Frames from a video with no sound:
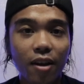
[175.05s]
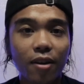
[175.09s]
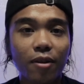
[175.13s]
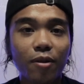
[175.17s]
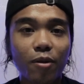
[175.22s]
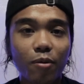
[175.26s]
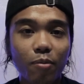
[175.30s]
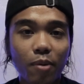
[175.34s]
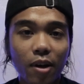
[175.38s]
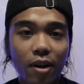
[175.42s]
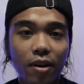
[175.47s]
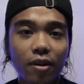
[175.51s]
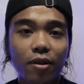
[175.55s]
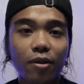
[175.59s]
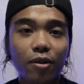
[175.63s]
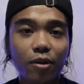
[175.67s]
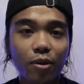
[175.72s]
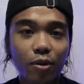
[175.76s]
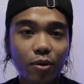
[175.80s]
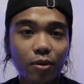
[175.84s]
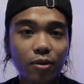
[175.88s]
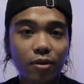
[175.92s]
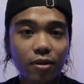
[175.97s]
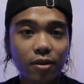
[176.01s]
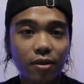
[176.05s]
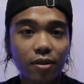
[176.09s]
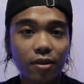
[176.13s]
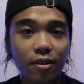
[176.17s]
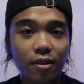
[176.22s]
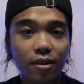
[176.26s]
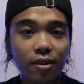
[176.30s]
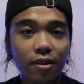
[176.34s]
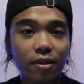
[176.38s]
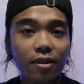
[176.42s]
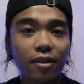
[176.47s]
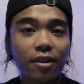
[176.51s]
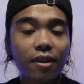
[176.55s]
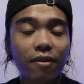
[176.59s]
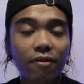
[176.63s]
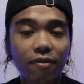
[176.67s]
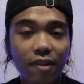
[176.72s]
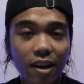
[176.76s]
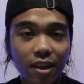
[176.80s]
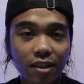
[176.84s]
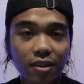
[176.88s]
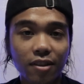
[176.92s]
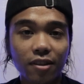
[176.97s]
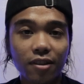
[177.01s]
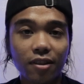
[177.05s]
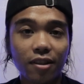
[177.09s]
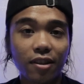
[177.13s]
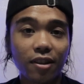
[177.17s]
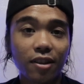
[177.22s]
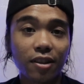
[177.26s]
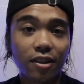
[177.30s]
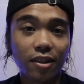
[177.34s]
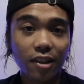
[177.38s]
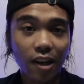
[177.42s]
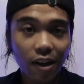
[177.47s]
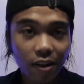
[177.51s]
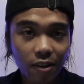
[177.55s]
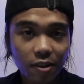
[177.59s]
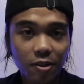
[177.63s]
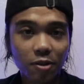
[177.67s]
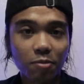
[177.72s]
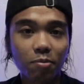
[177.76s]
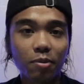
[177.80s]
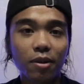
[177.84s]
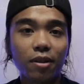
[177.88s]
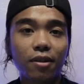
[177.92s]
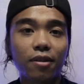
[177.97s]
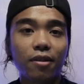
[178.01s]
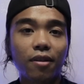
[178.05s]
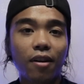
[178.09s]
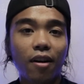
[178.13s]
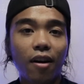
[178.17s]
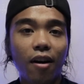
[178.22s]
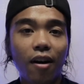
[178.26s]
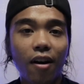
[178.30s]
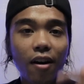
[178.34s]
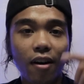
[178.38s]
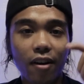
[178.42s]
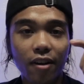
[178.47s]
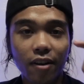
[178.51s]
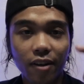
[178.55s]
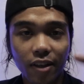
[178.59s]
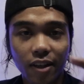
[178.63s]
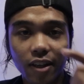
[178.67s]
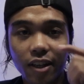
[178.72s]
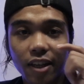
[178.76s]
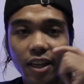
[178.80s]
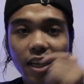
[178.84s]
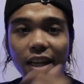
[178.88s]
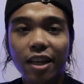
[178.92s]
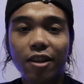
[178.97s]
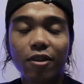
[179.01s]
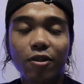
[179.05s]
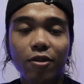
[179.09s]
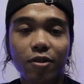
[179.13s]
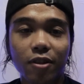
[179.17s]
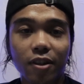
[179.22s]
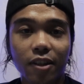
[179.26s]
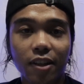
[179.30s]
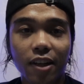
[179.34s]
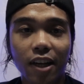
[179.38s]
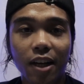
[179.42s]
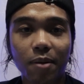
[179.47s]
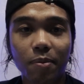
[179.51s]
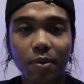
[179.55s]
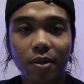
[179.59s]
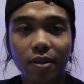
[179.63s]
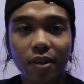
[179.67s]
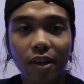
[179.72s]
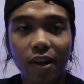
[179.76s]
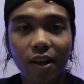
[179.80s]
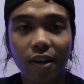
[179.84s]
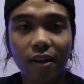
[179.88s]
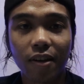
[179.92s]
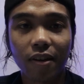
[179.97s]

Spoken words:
you better use the faster shutter speed in your camera.